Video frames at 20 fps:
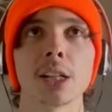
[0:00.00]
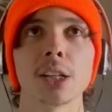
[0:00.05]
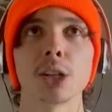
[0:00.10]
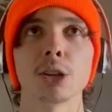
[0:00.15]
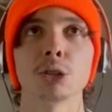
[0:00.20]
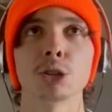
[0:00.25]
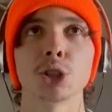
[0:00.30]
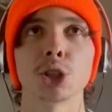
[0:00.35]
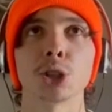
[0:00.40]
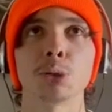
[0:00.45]

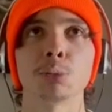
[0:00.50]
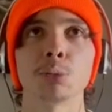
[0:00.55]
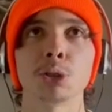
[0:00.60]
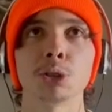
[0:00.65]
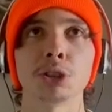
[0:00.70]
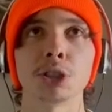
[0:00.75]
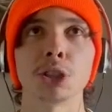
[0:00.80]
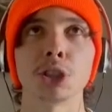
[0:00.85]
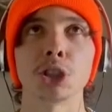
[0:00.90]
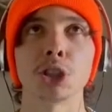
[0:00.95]
little
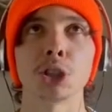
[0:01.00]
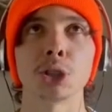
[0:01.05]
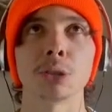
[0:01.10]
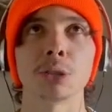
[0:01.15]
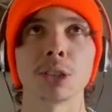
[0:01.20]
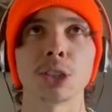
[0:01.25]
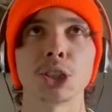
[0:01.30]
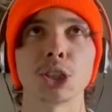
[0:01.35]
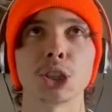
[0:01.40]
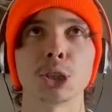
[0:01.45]
schmuny
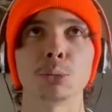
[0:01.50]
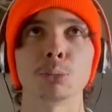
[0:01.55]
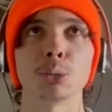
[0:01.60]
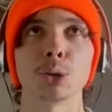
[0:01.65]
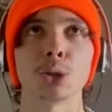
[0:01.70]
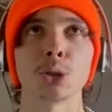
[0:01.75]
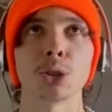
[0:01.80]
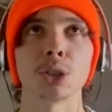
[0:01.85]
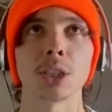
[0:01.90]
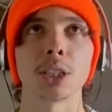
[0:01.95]
tuny
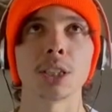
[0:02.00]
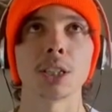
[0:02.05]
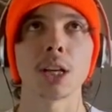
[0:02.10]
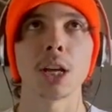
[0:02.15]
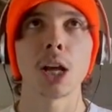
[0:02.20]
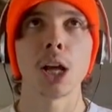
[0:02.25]
schmuny